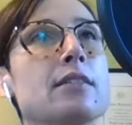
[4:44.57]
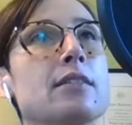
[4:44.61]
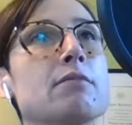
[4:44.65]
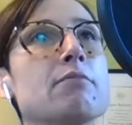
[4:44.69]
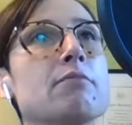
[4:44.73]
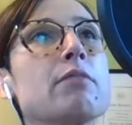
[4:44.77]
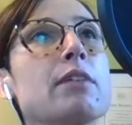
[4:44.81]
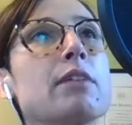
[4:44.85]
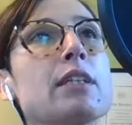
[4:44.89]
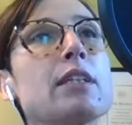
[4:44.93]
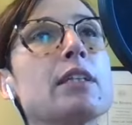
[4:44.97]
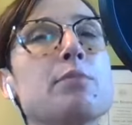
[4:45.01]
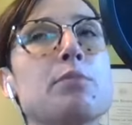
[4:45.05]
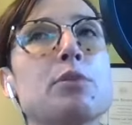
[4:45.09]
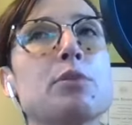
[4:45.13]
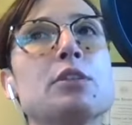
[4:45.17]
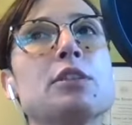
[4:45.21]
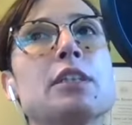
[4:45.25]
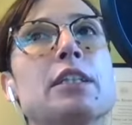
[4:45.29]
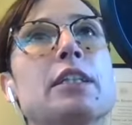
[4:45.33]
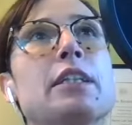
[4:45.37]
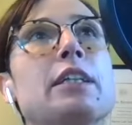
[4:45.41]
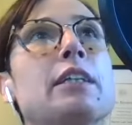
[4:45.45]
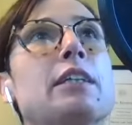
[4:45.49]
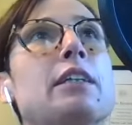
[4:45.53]
I really
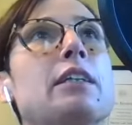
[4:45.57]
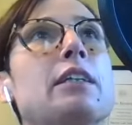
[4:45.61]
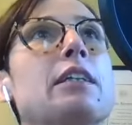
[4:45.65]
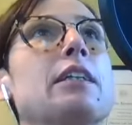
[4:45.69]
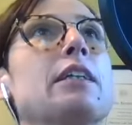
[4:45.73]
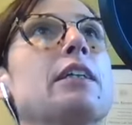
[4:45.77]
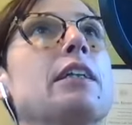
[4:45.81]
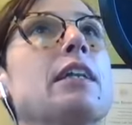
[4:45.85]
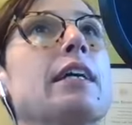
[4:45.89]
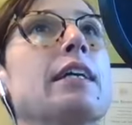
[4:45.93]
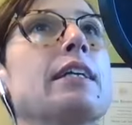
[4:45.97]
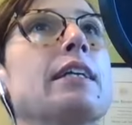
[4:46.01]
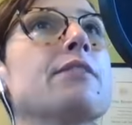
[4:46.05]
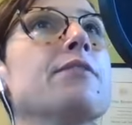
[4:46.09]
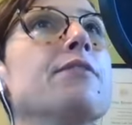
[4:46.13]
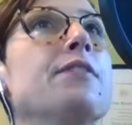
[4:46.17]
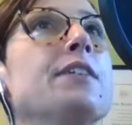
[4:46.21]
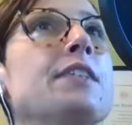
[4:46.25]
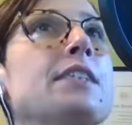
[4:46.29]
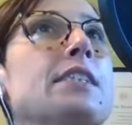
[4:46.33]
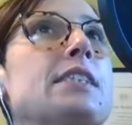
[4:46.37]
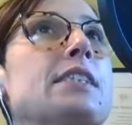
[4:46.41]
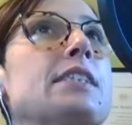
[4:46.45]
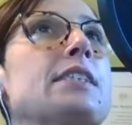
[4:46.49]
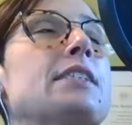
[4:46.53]
particularly liked
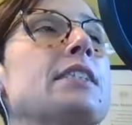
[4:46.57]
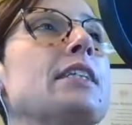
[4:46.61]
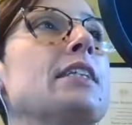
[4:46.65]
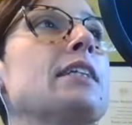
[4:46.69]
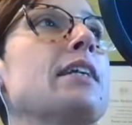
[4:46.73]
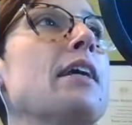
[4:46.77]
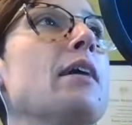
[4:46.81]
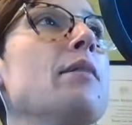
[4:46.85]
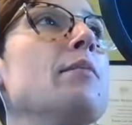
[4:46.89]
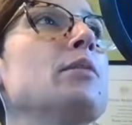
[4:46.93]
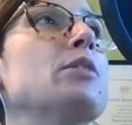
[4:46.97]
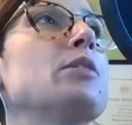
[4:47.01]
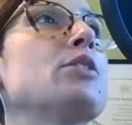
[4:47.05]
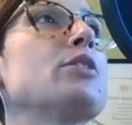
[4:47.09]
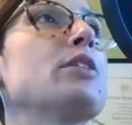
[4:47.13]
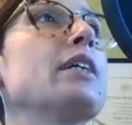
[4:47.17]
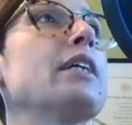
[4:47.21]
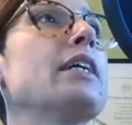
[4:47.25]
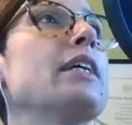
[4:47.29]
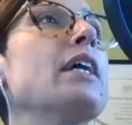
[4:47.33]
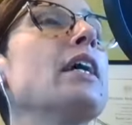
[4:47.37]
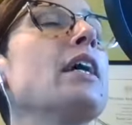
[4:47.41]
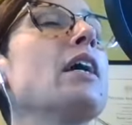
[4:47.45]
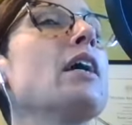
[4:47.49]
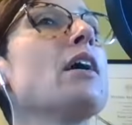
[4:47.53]
physics and
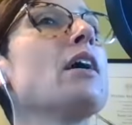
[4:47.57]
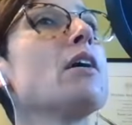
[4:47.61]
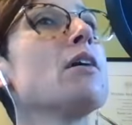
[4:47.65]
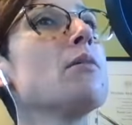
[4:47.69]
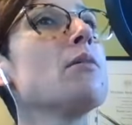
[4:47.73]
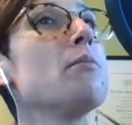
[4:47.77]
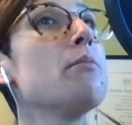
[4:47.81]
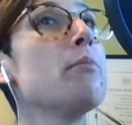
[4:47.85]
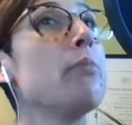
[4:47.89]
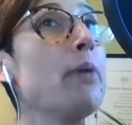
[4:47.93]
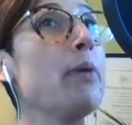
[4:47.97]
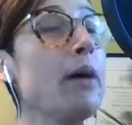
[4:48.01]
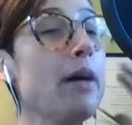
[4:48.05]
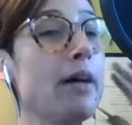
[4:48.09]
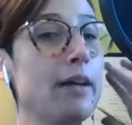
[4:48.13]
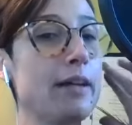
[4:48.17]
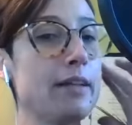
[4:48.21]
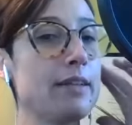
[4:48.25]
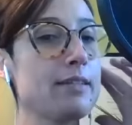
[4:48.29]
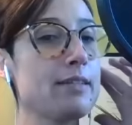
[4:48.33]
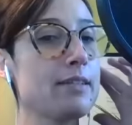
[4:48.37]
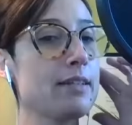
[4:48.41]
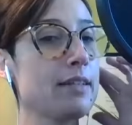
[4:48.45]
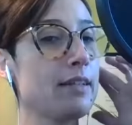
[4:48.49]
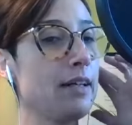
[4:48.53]
chemistry,
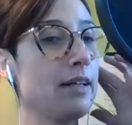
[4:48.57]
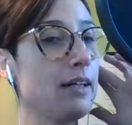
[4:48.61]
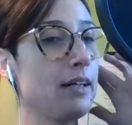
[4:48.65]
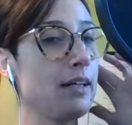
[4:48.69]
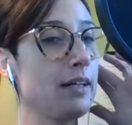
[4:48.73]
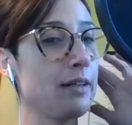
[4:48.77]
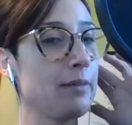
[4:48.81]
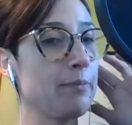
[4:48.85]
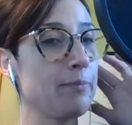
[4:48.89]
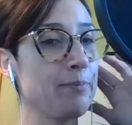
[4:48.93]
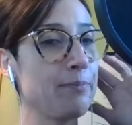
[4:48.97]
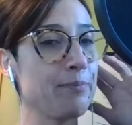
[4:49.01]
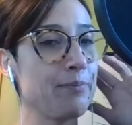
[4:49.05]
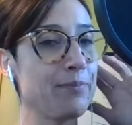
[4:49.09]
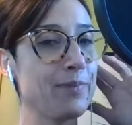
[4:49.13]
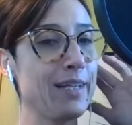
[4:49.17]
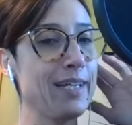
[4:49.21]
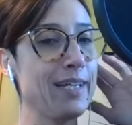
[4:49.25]
but um,